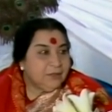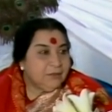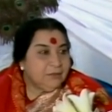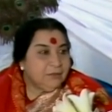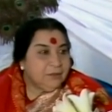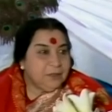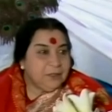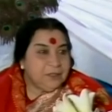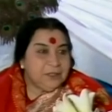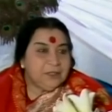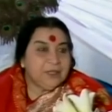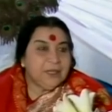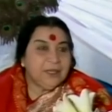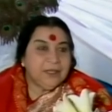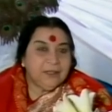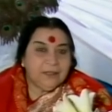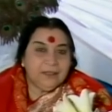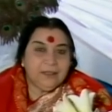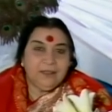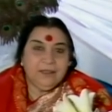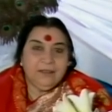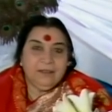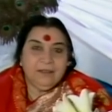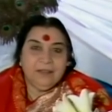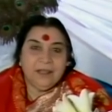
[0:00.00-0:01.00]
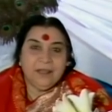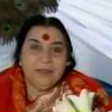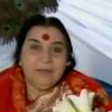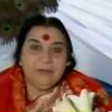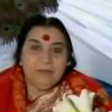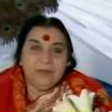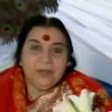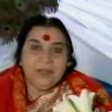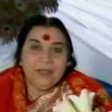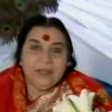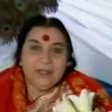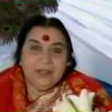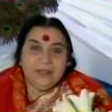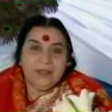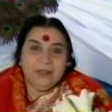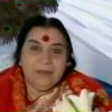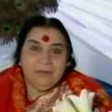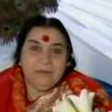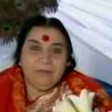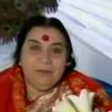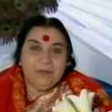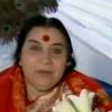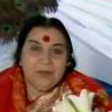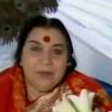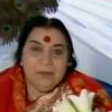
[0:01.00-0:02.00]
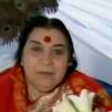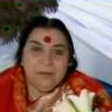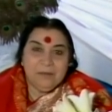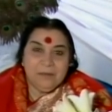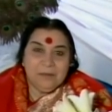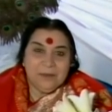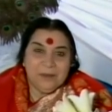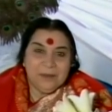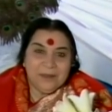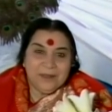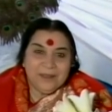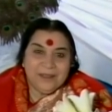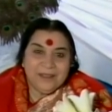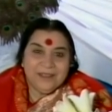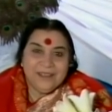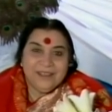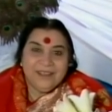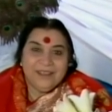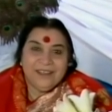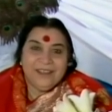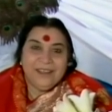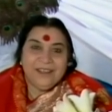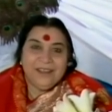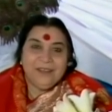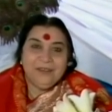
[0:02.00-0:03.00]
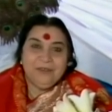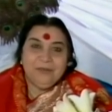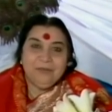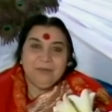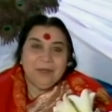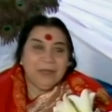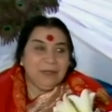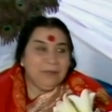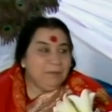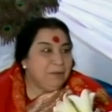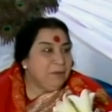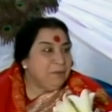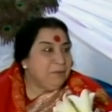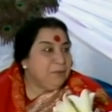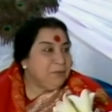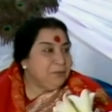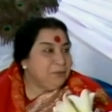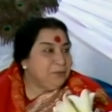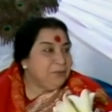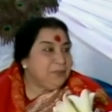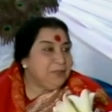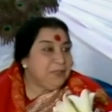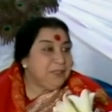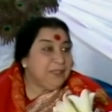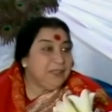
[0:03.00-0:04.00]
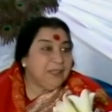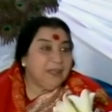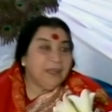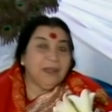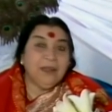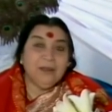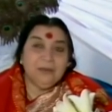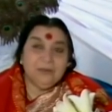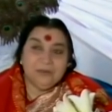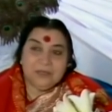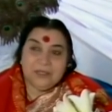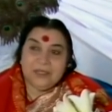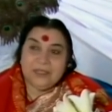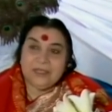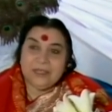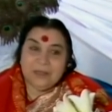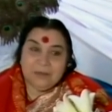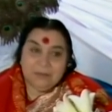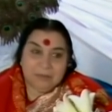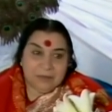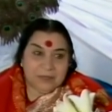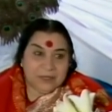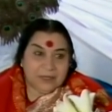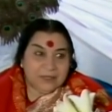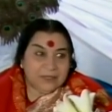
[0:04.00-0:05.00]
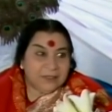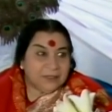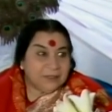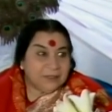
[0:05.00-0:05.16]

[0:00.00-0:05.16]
which I think they have taken a film, and you might be able to see the house that I built.